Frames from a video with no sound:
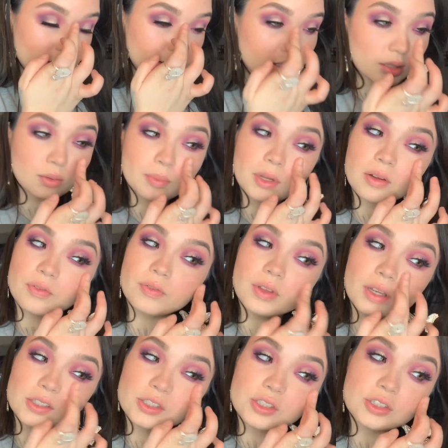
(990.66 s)
a little bit of
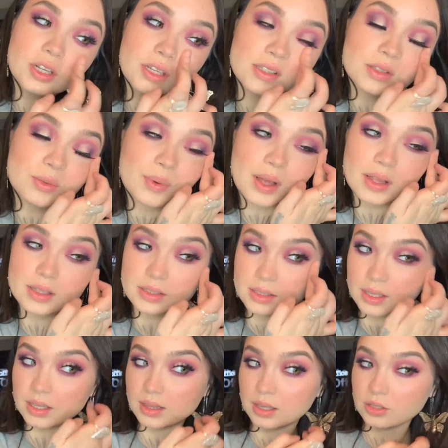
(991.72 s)
flush as well as
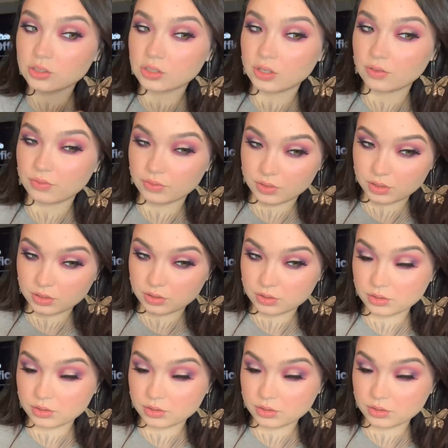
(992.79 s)
like that shift.